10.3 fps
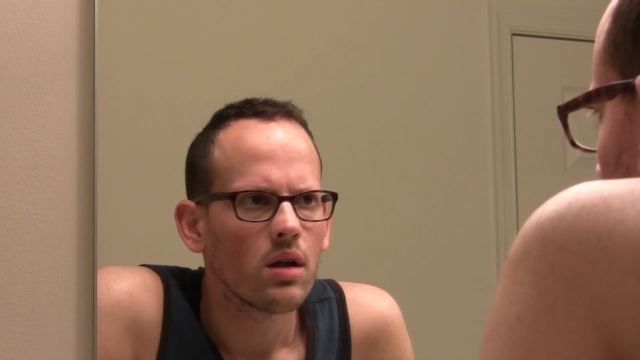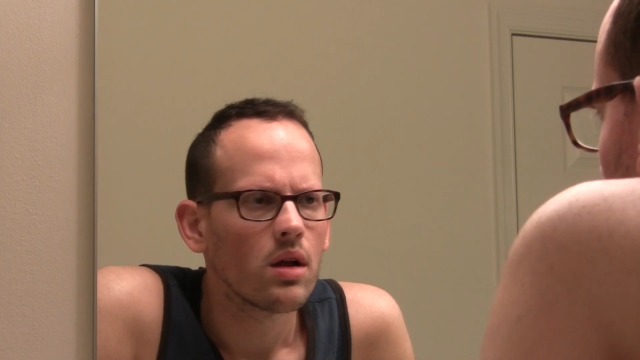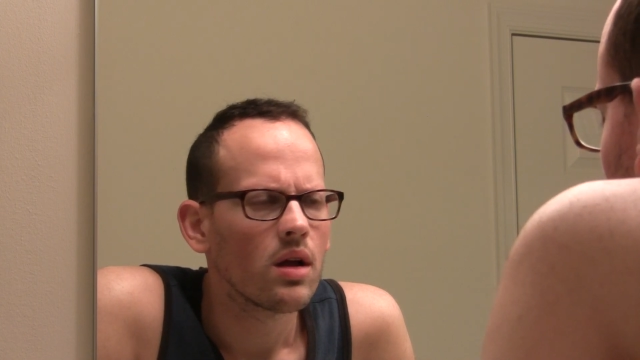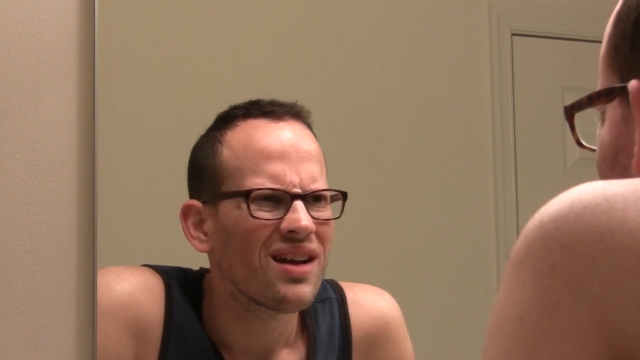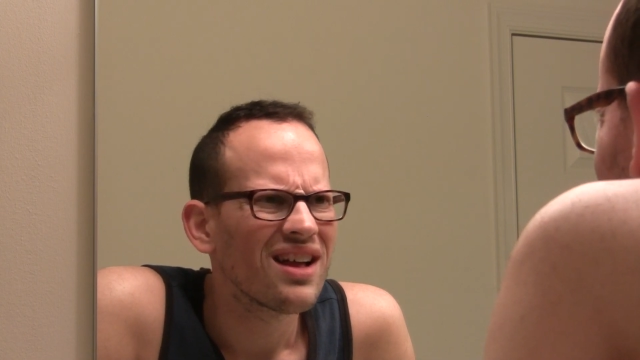
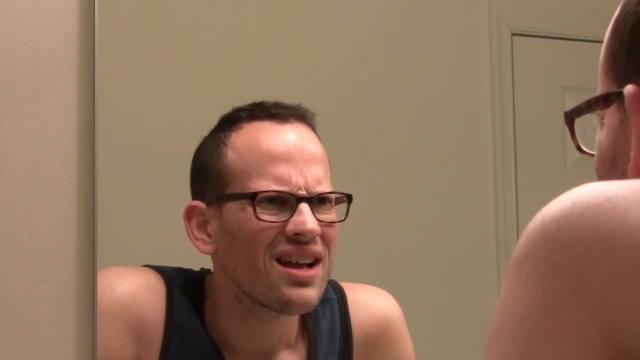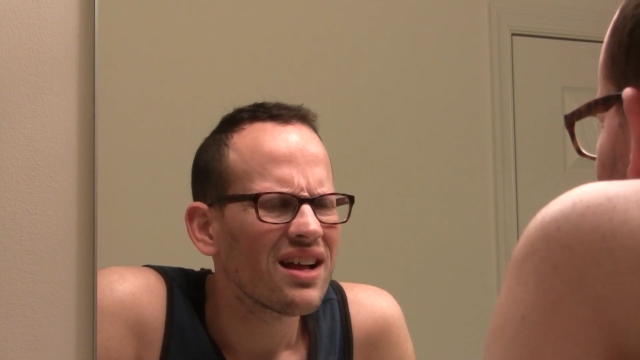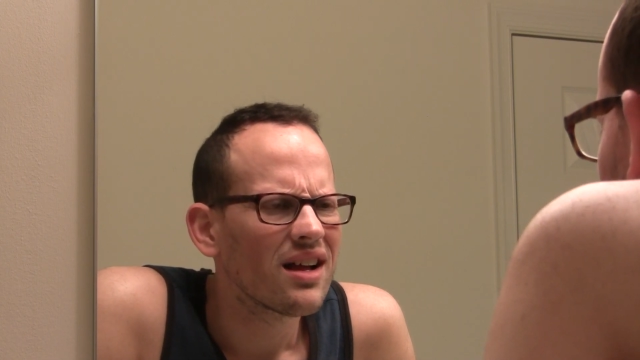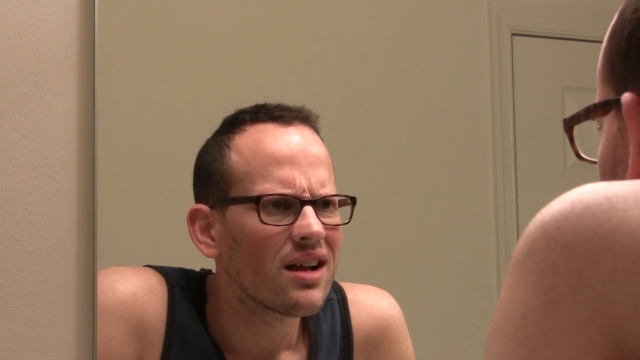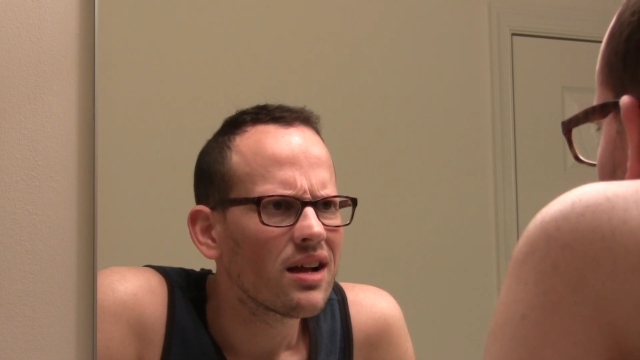Man, what
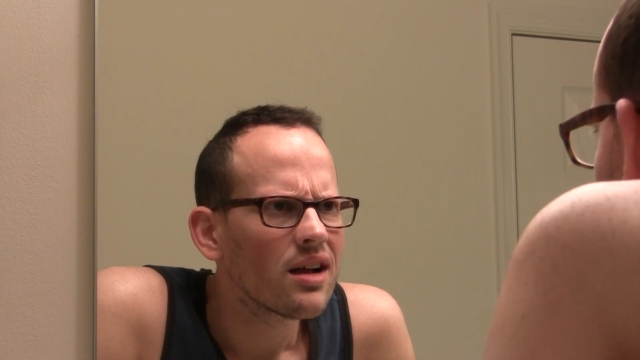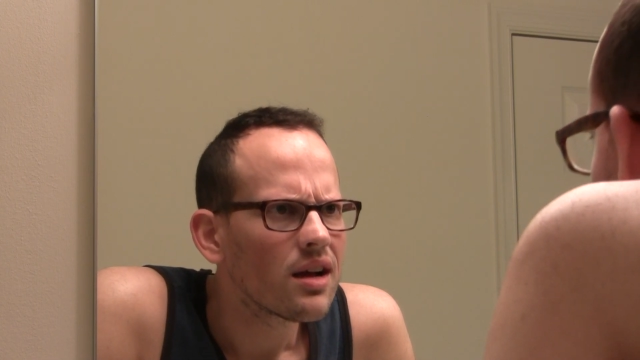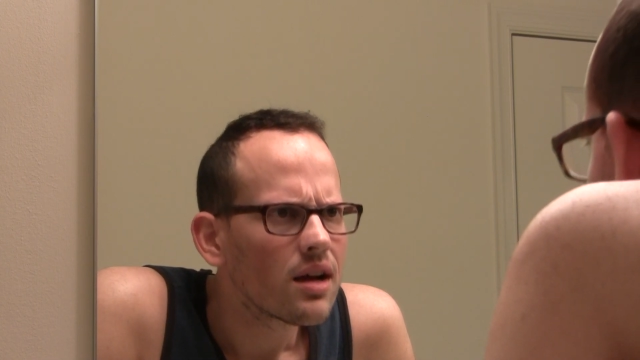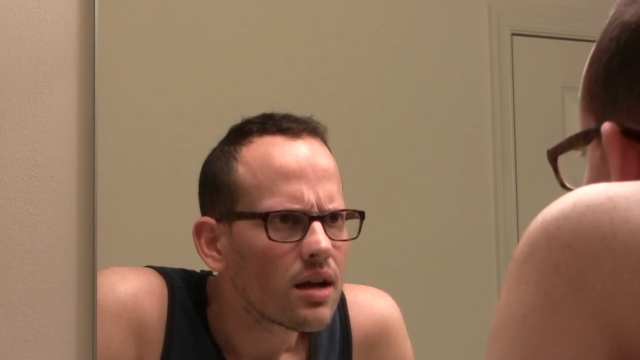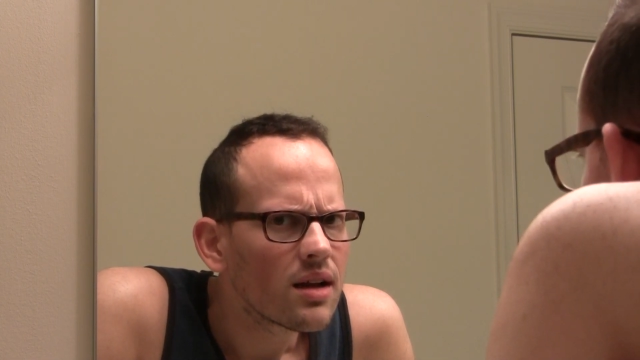happened to
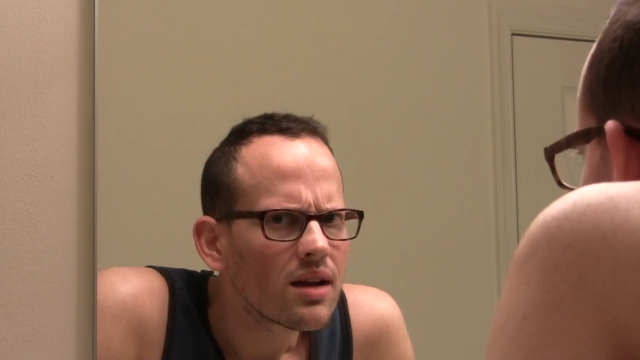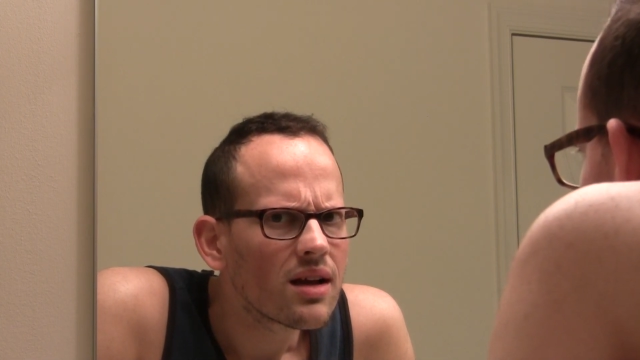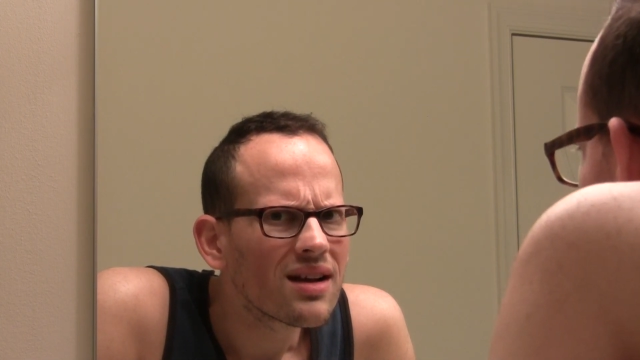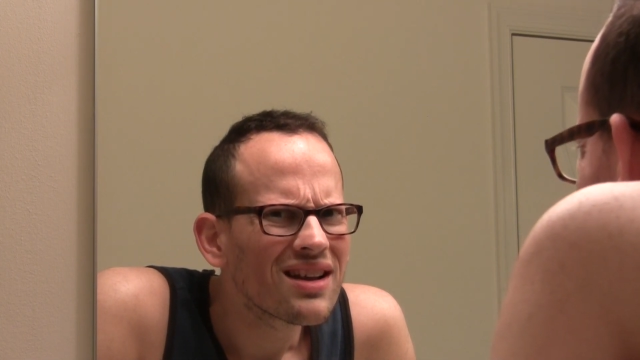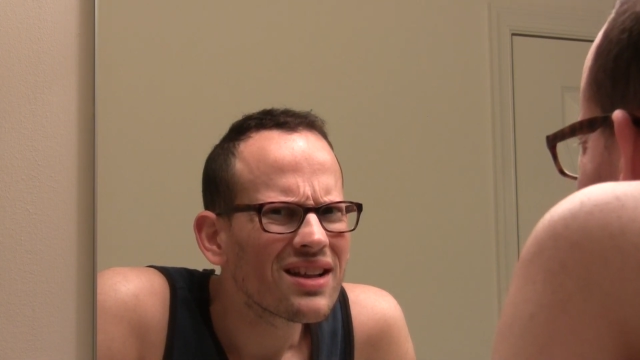me?
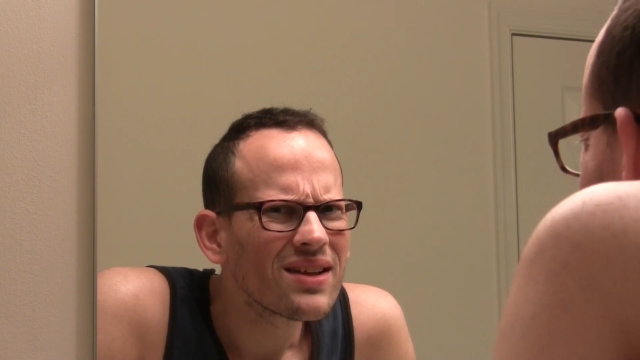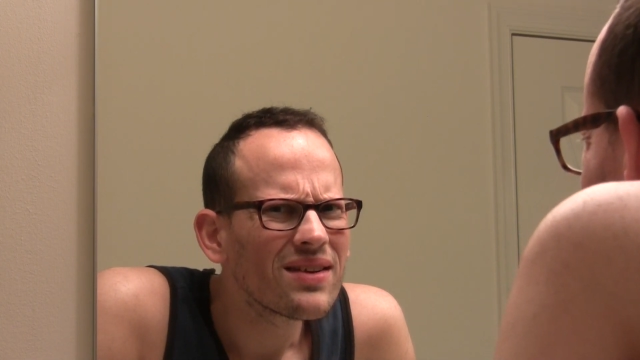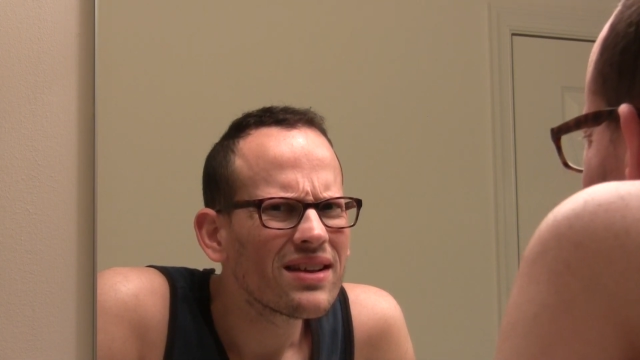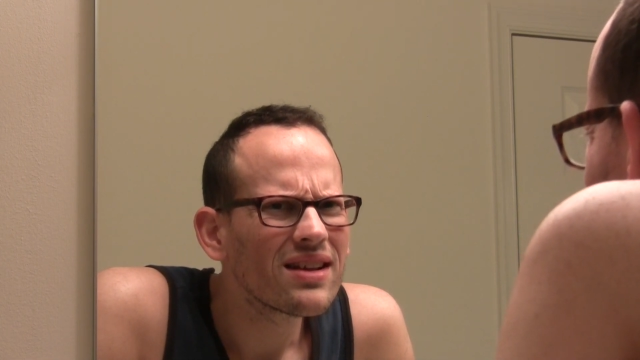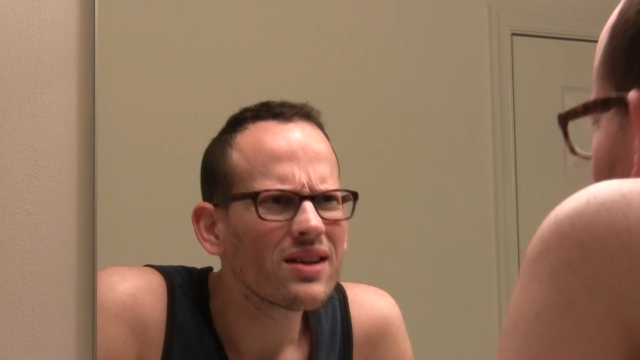How did I
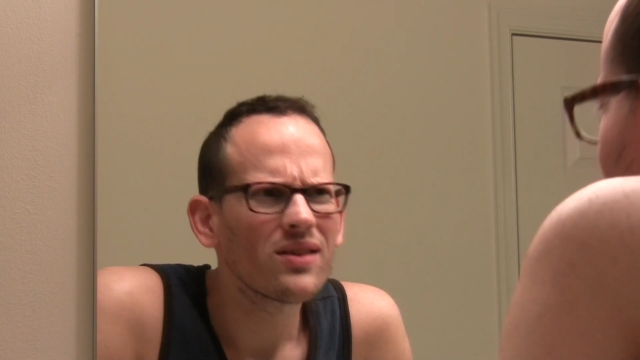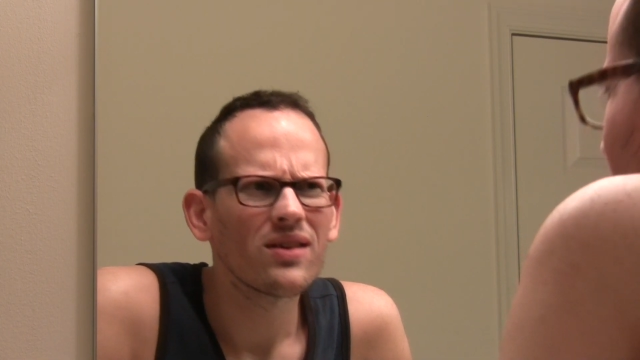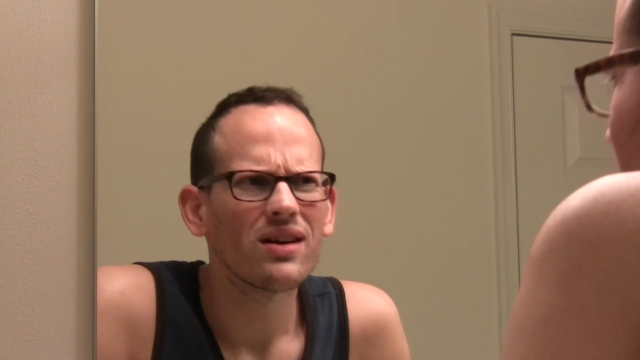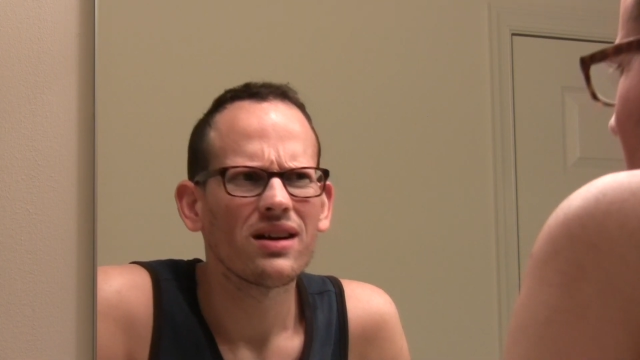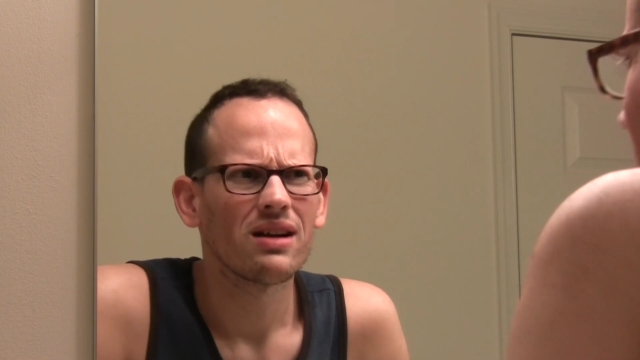get to be
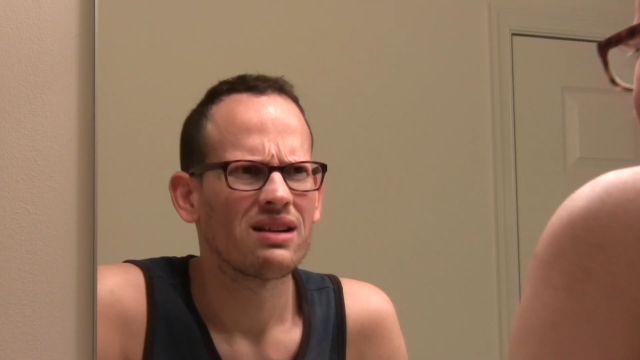so